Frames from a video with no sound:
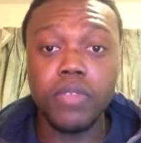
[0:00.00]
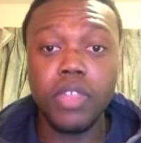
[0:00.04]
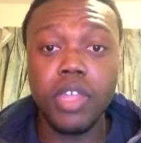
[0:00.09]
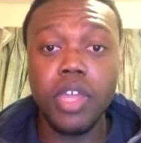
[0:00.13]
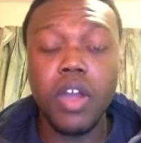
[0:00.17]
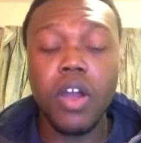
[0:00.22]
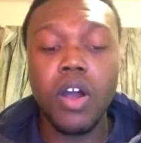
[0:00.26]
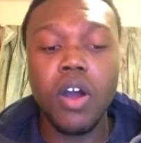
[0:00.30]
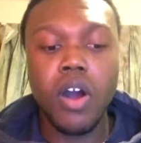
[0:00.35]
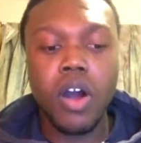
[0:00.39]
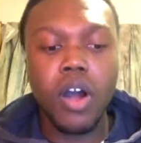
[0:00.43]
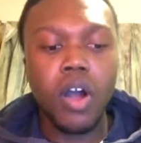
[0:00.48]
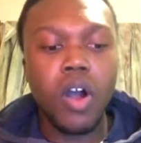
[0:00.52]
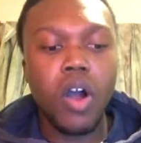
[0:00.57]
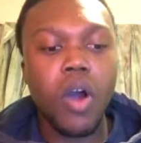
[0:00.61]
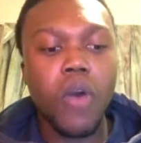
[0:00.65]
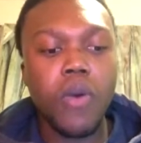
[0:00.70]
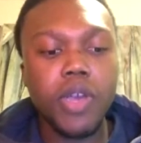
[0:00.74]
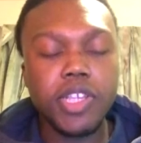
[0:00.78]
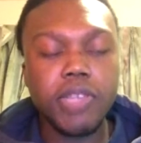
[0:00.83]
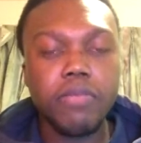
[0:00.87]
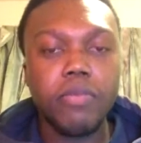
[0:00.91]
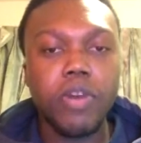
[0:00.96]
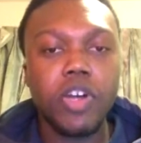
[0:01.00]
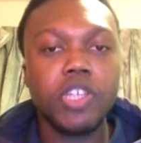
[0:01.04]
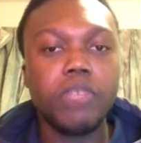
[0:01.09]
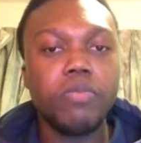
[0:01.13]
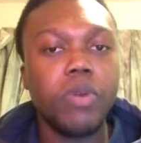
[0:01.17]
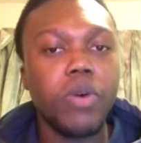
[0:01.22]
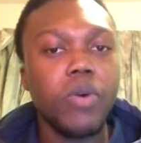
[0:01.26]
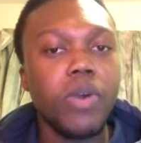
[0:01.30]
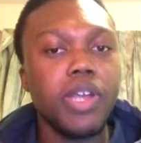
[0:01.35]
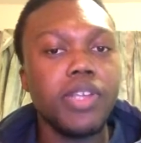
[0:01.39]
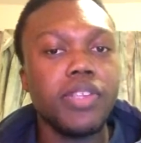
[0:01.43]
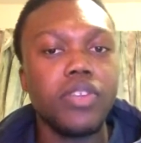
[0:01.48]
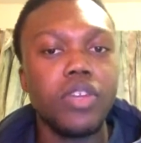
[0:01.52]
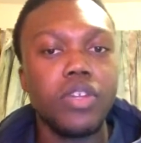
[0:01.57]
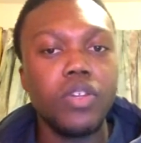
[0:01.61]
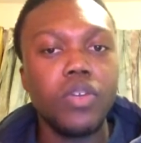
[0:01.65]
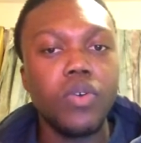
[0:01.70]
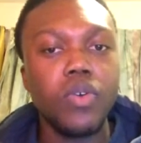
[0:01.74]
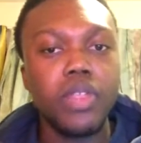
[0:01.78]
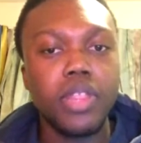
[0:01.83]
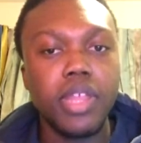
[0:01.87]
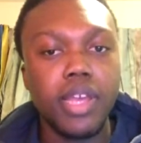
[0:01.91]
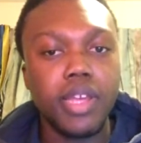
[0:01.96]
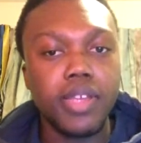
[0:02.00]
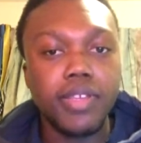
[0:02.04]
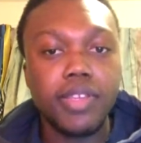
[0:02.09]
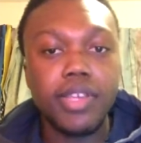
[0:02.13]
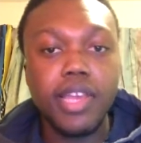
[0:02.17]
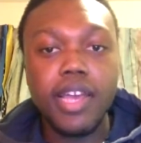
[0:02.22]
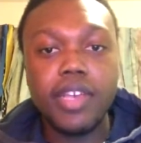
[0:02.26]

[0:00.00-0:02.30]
There are always multiple ways to do things.